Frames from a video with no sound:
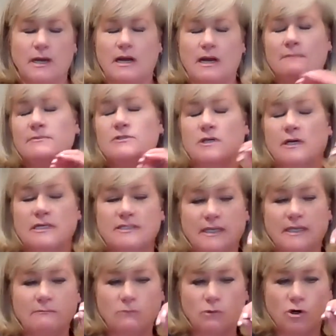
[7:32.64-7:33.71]
A
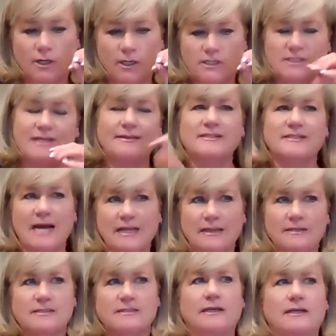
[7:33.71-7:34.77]
second mortgage, the
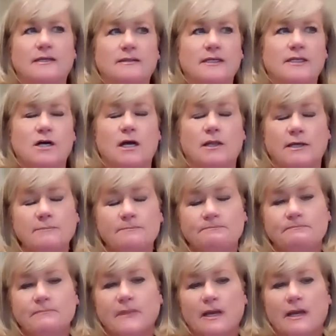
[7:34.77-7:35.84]
silent second they call it.
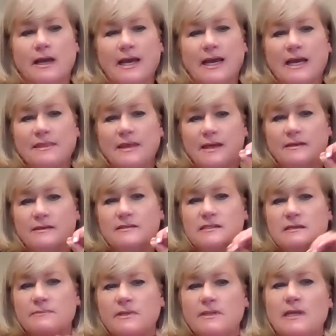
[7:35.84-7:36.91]
And that is
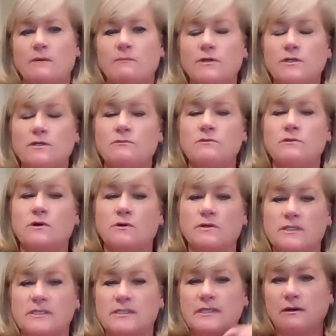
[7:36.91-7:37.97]
something that when you go to
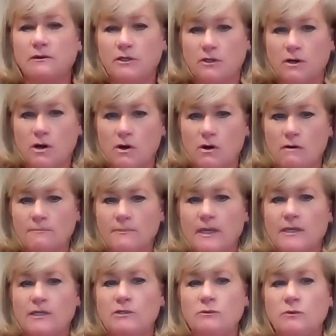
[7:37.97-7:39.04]
sell your home,
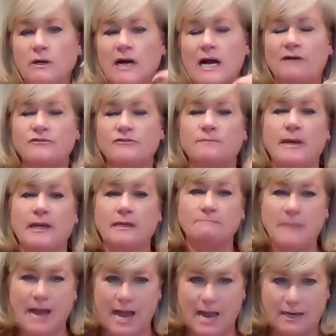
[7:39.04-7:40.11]
that you will have to pay
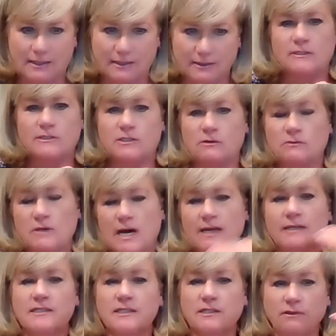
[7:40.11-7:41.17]
back. So not
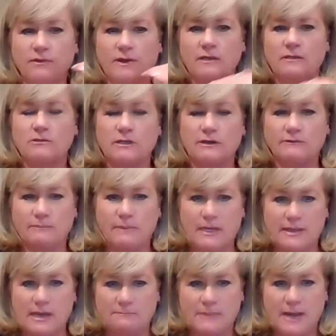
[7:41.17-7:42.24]
until then you have to pay
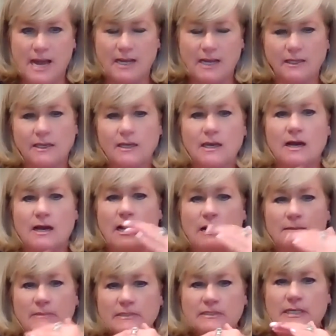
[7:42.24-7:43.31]
that back.
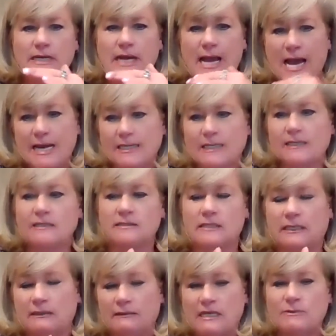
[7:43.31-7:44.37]
It's kind of added. It's
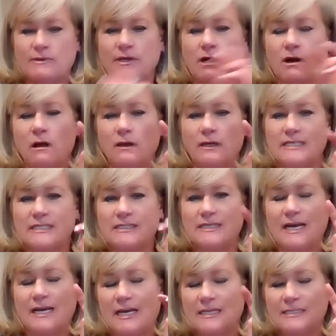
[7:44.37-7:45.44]
like, that's what they call it,
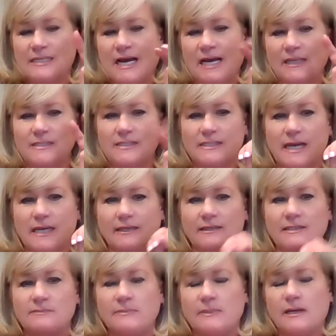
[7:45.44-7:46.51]
a silent
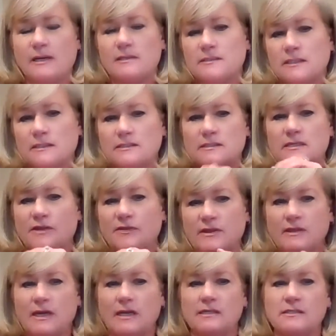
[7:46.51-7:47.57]
second, because it's
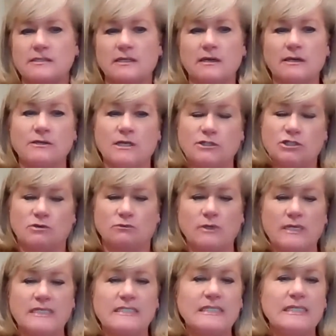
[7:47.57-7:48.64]
nothing that you're
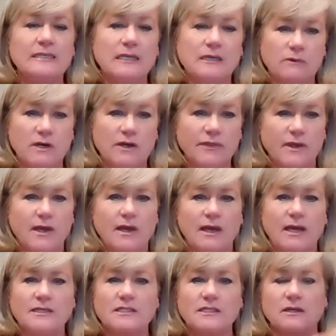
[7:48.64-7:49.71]
really dealing with
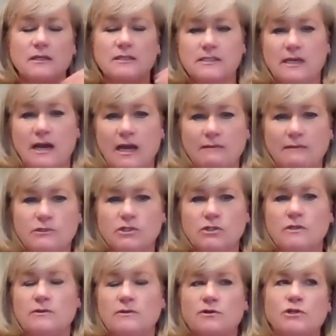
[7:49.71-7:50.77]
until it's time to
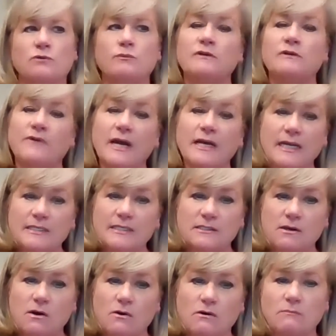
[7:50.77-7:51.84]
either you refinance
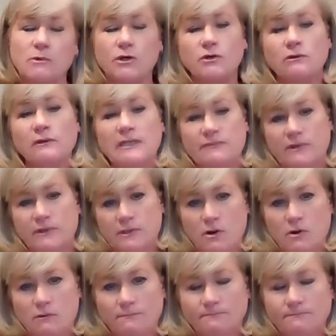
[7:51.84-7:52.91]
the home or you're leaving the
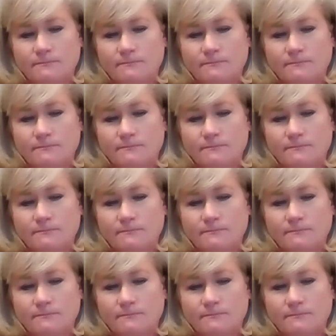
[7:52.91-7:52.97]
home.